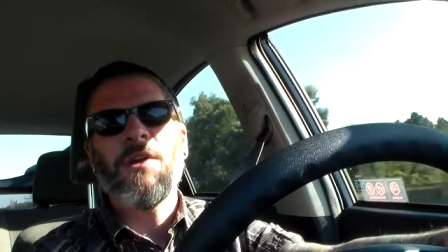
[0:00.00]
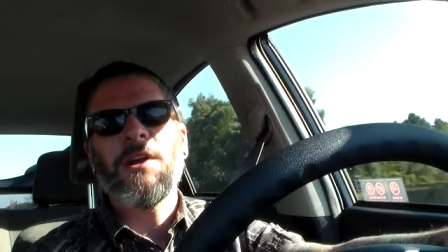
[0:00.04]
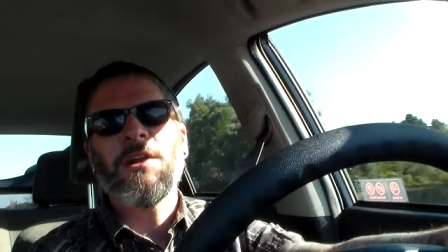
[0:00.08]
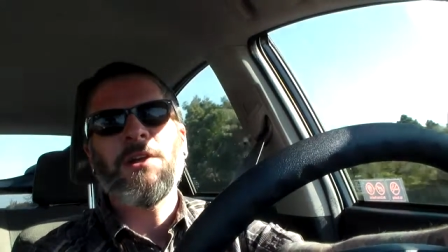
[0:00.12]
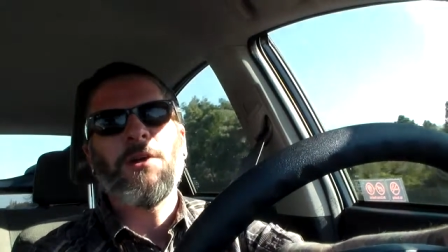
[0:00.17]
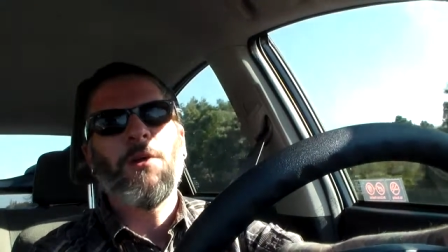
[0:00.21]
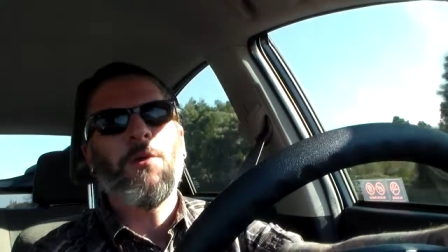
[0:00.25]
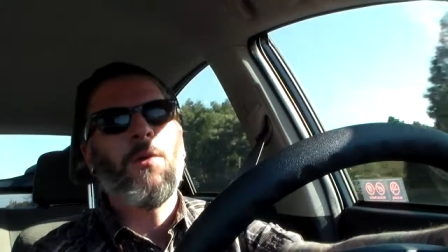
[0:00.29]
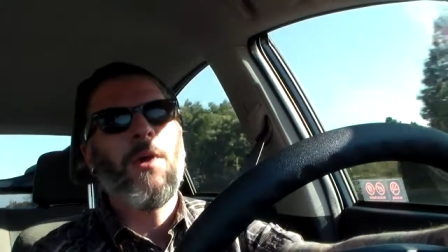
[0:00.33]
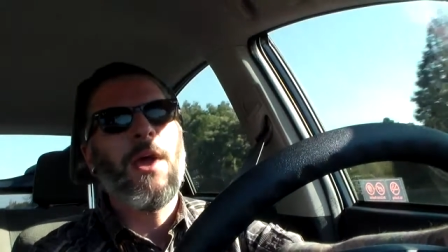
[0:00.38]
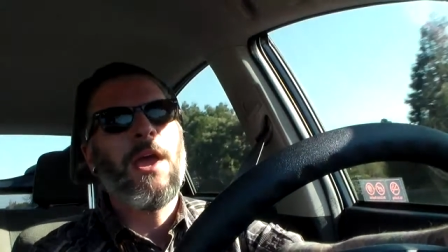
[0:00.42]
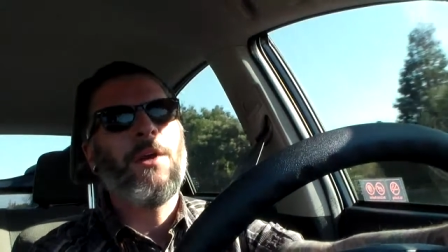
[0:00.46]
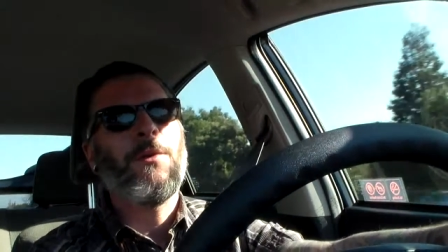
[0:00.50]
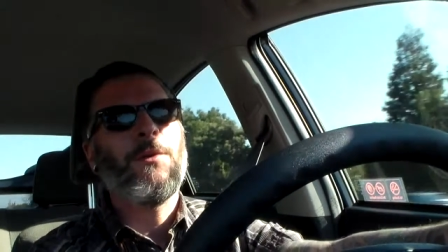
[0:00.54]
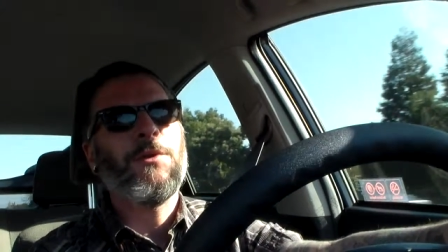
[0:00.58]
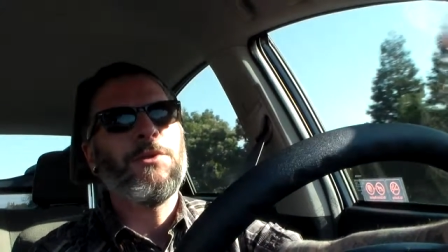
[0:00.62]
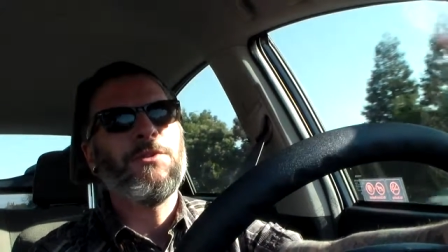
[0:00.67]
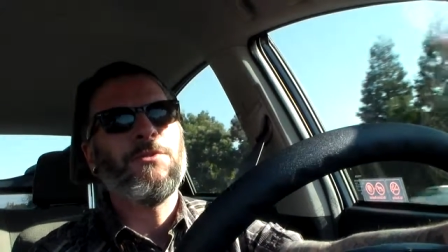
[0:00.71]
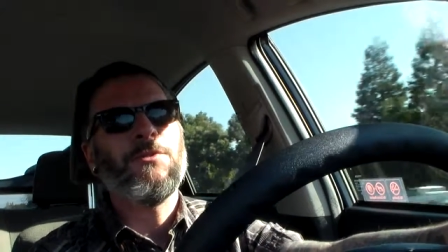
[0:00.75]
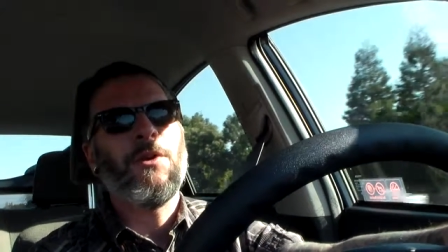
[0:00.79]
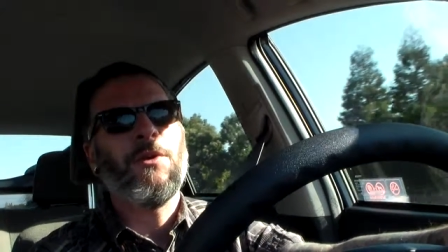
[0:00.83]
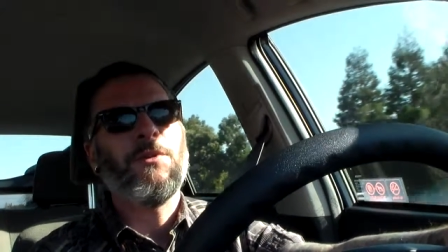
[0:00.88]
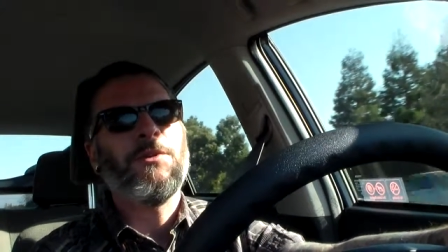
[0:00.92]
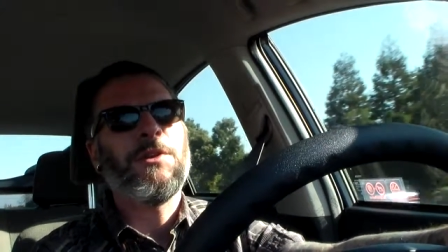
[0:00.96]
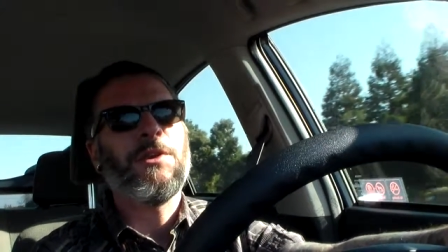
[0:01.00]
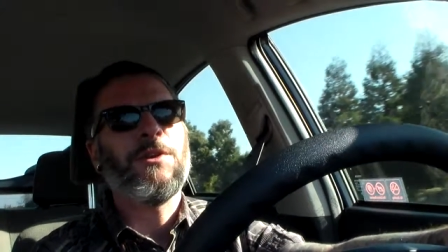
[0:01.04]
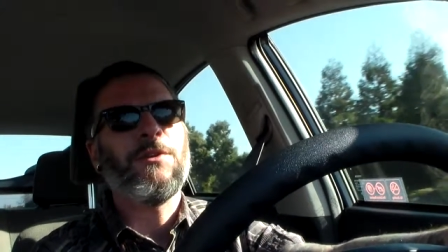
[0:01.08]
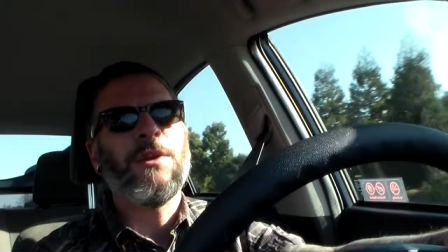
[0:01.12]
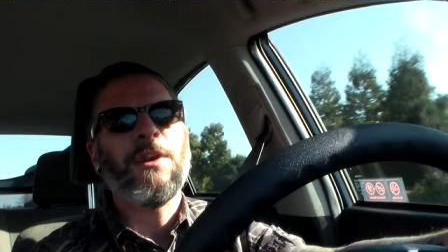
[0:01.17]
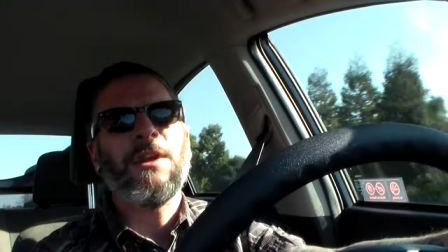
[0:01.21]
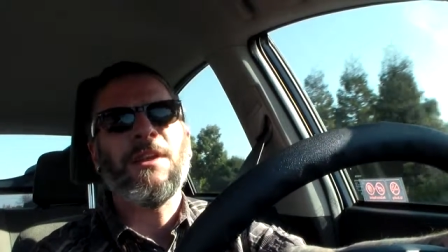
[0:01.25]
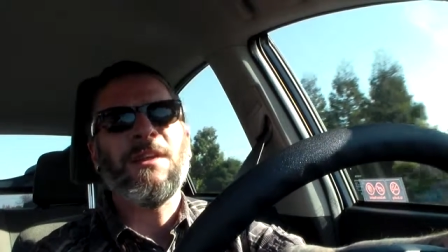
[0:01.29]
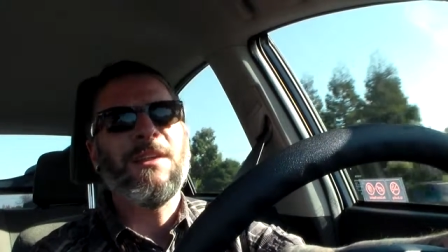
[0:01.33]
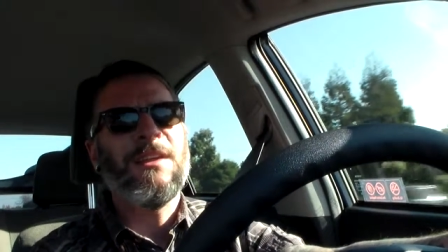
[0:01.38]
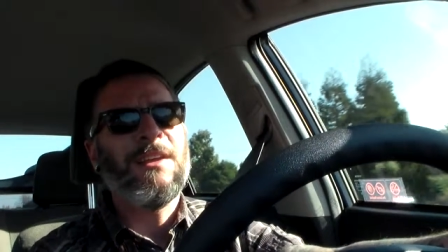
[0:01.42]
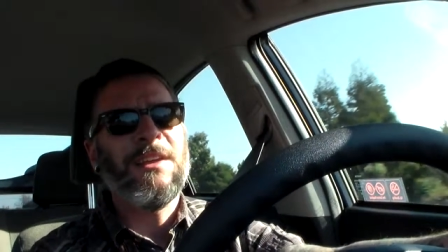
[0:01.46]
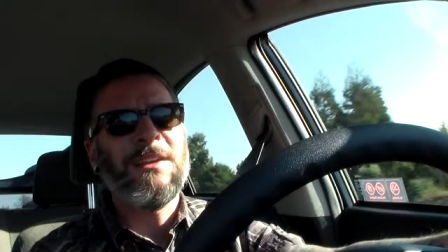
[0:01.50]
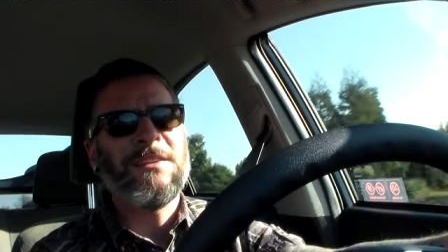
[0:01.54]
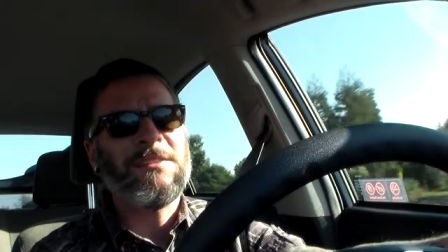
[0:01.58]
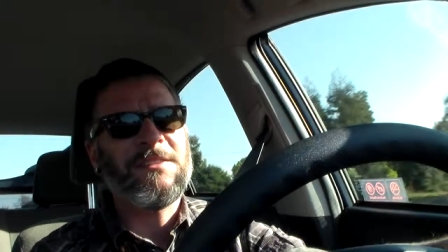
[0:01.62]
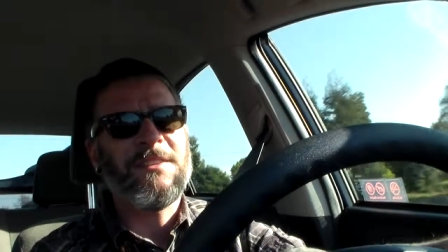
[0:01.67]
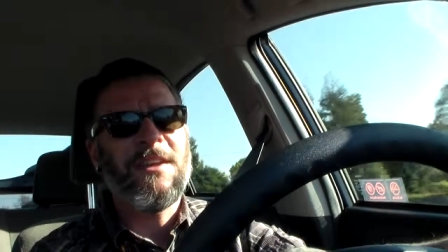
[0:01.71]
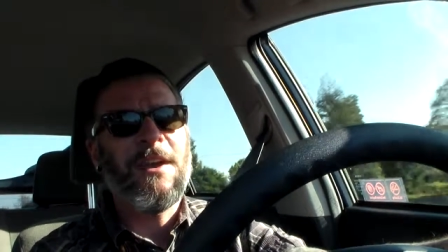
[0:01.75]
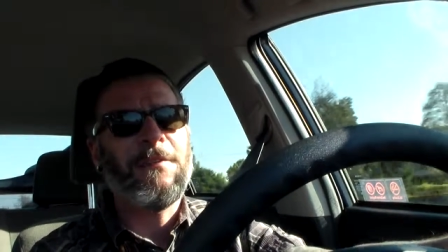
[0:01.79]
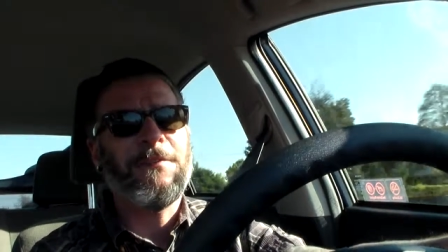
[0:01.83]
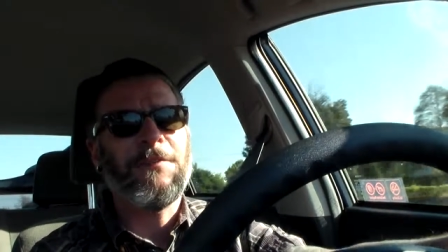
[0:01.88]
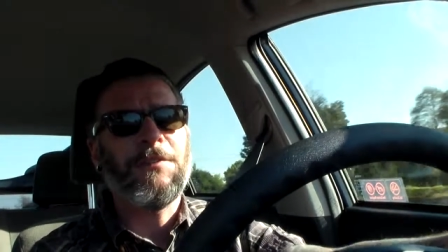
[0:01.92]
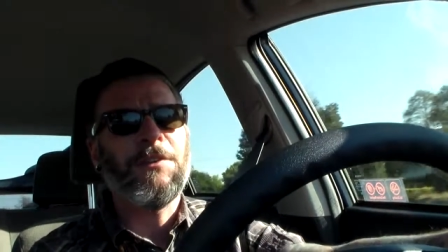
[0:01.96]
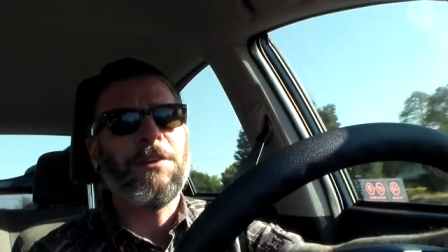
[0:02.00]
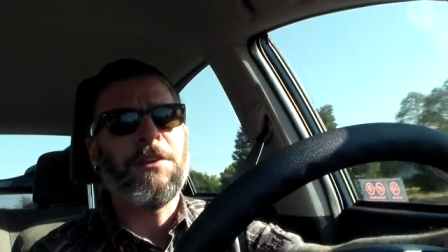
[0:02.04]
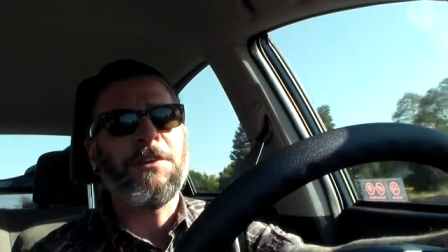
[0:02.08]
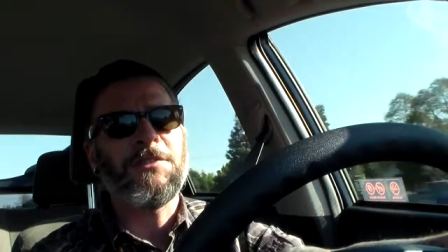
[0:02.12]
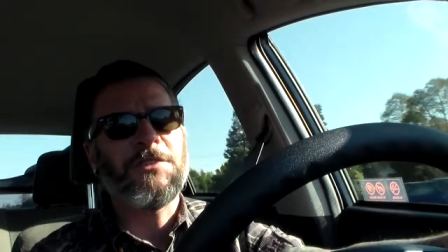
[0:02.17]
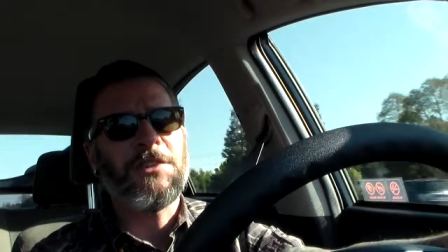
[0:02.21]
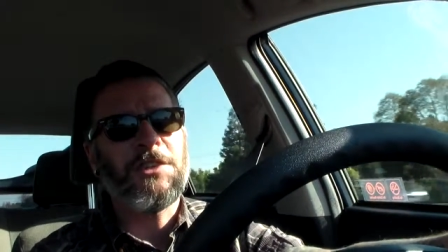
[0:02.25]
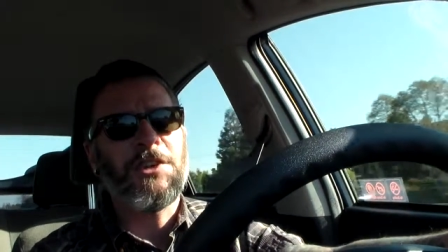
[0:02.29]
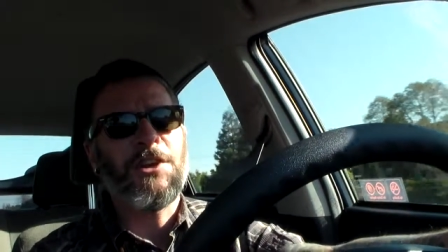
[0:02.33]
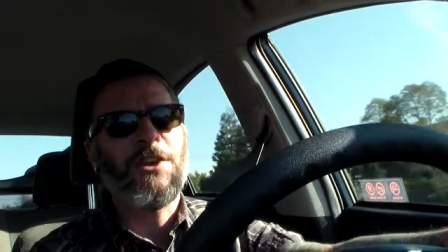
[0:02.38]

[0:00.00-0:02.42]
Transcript: running away when you go near it. It's not feeling